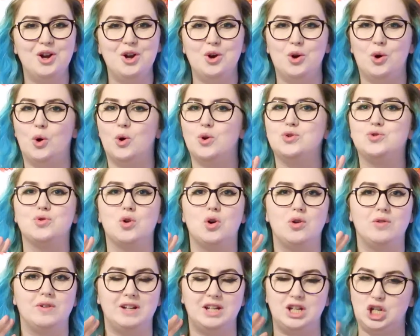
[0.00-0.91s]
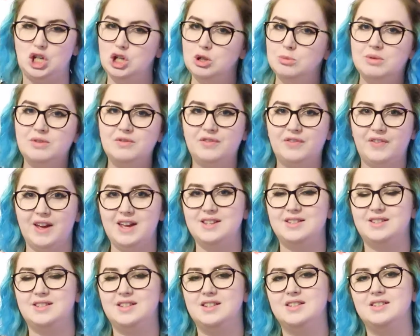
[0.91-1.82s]
or drawing human
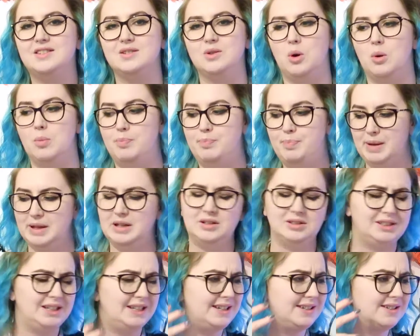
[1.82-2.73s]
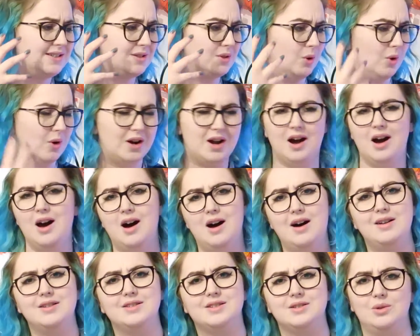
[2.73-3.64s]
faces, or buildings, or
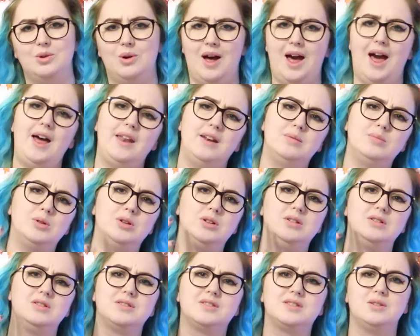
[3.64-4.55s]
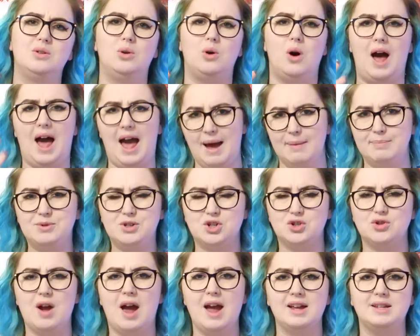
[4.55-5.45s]
cars, or animals, or
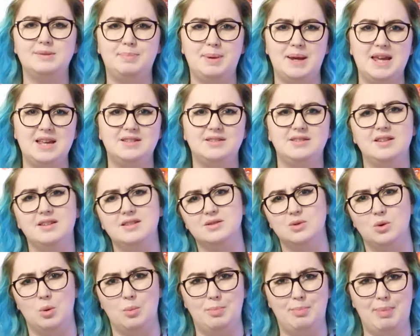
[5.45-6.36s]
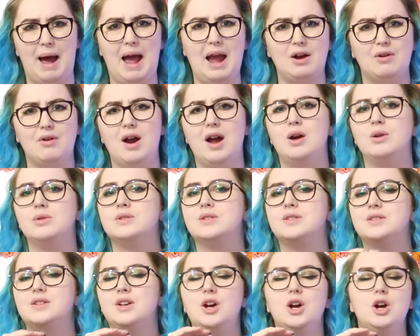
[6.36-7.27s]
abstract pieces, or
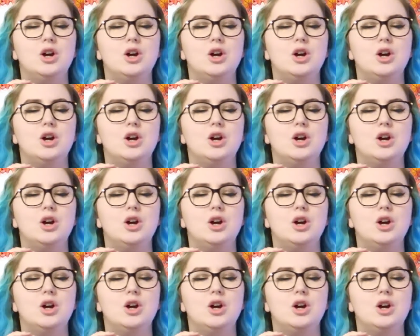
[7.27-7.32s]
backgrounds,